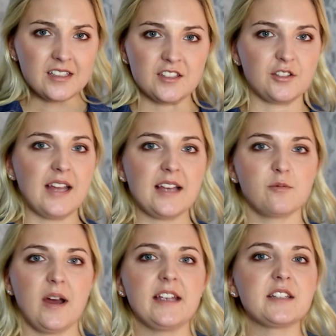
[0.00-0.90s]
So that's
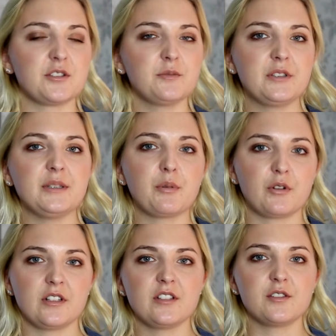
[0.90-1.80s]
why it's super
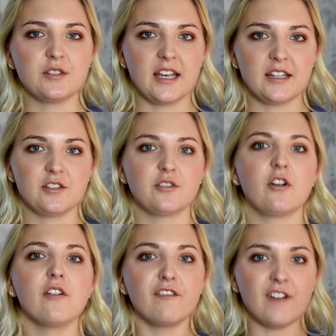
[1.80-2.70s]
important to get
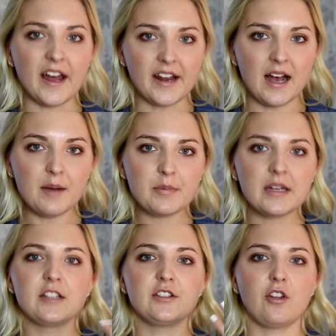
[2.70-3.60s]
your fat up.
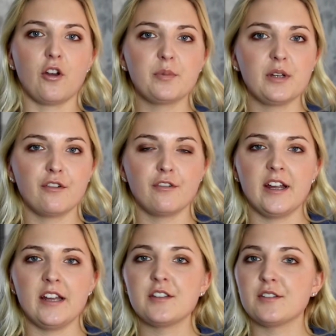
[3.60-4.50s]
Don't be
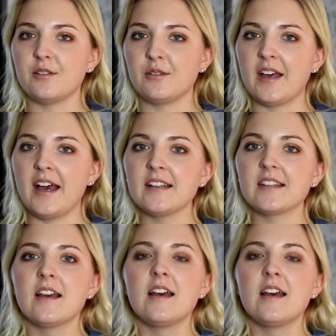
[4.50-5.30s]
afraid to do that.